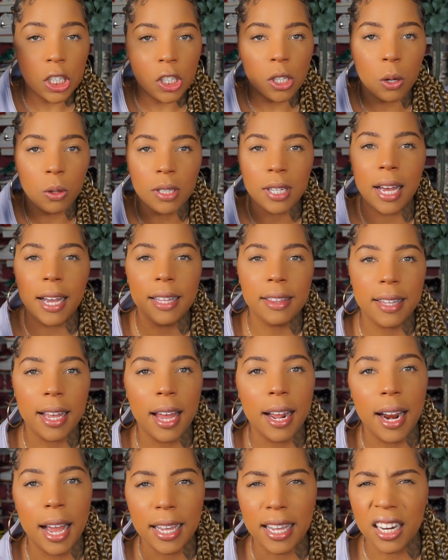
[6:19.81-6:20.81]
so tight
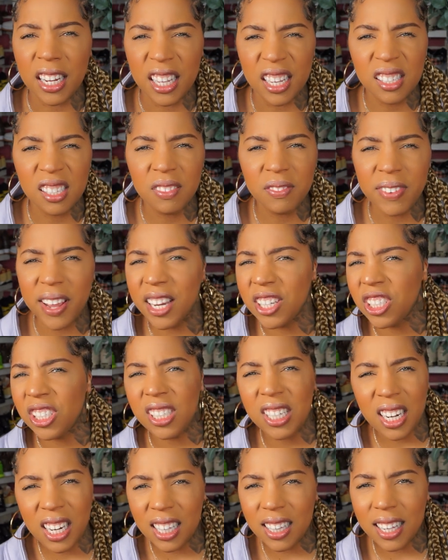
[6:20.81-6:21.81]
that I get a yeast
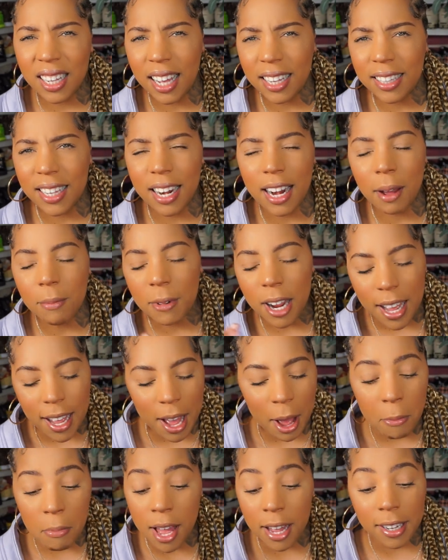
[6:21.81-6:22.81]
infection, anything like that. I'm
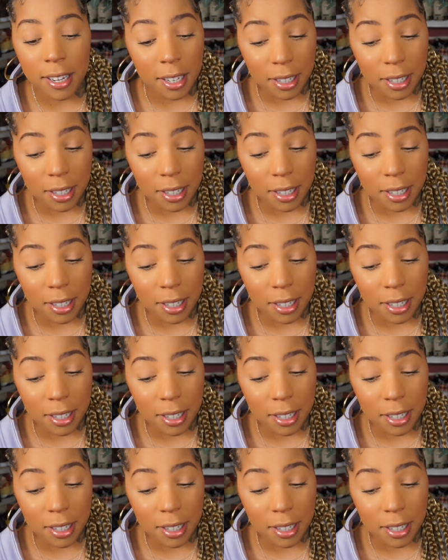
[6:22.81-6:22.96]
not, I'm not